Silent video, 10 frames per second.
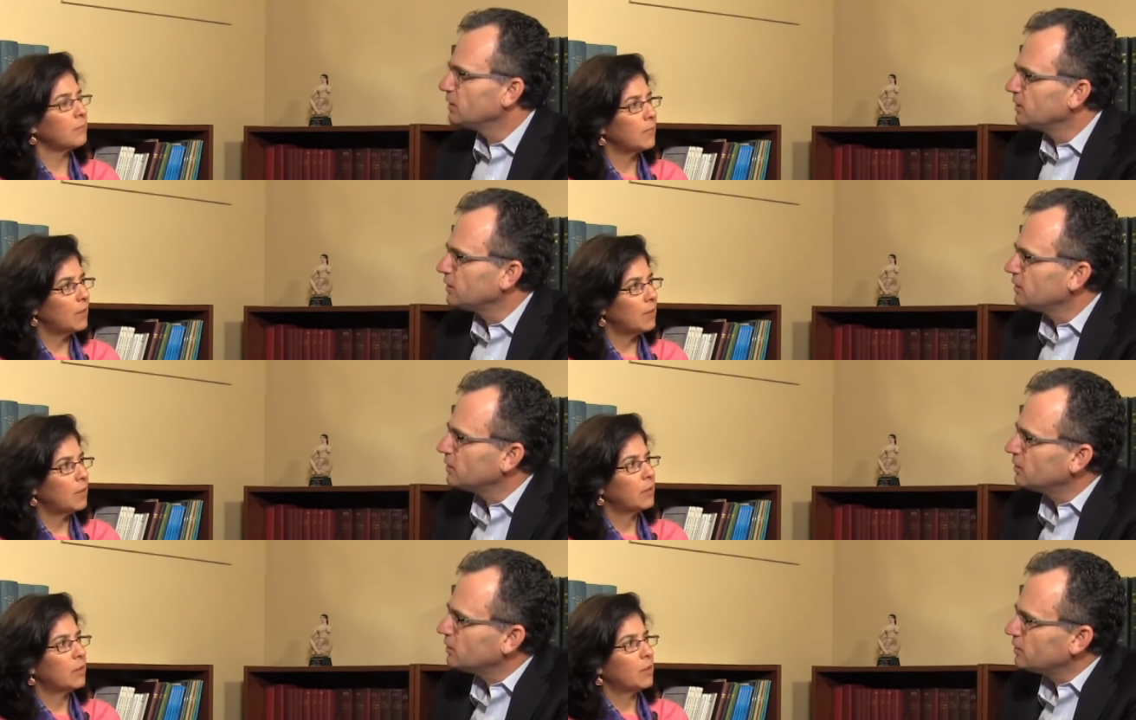
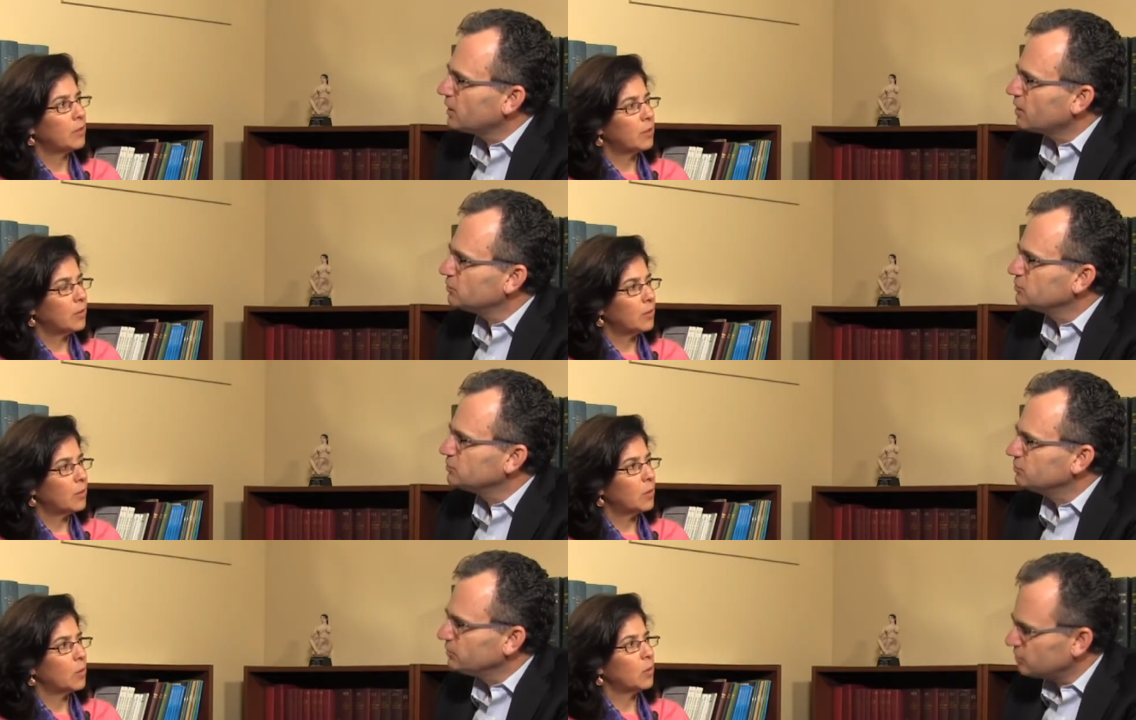Speaker 1: uh, and how do
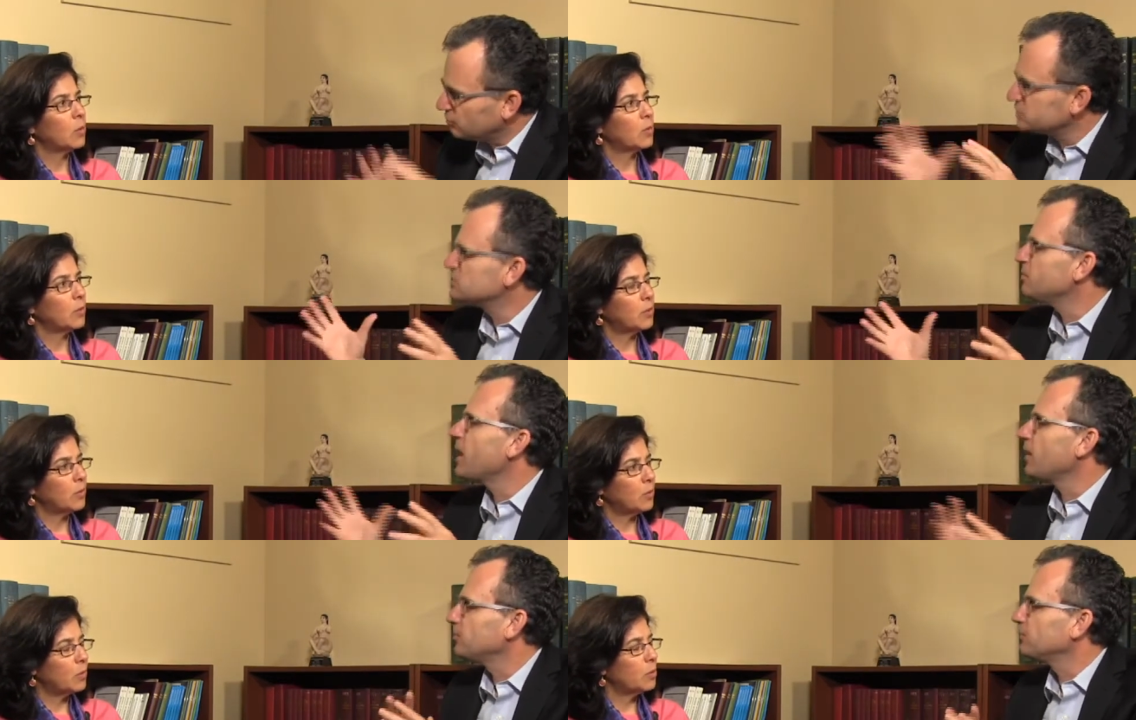you, you know, what is the
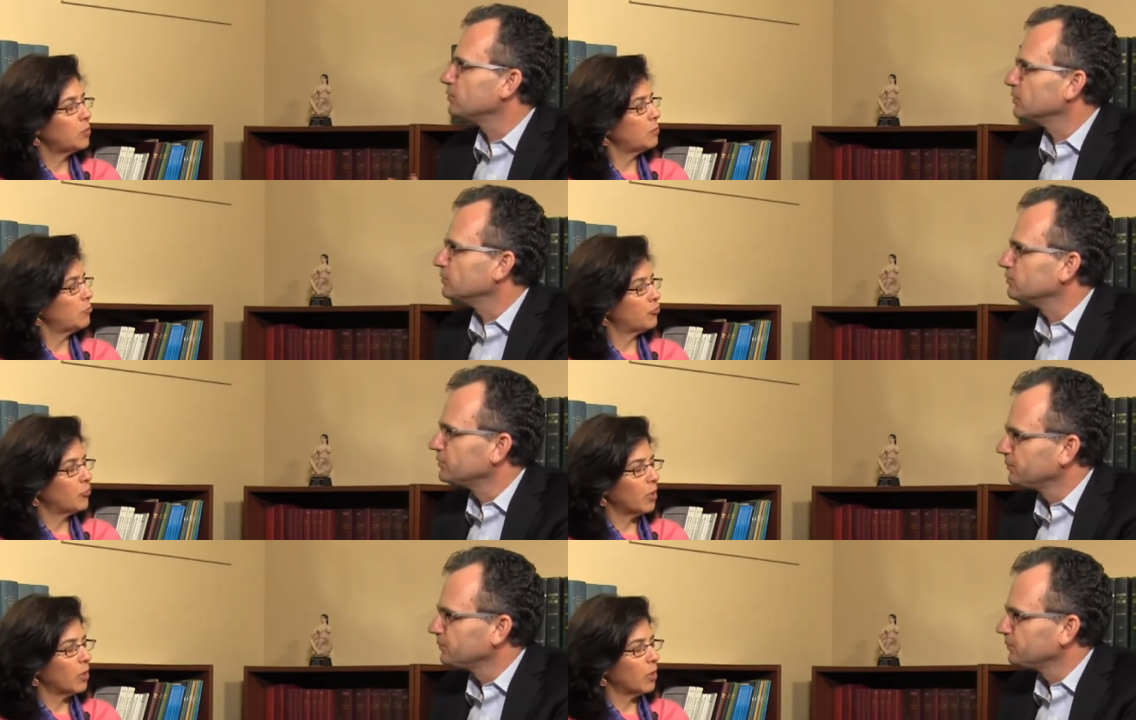map, sort of?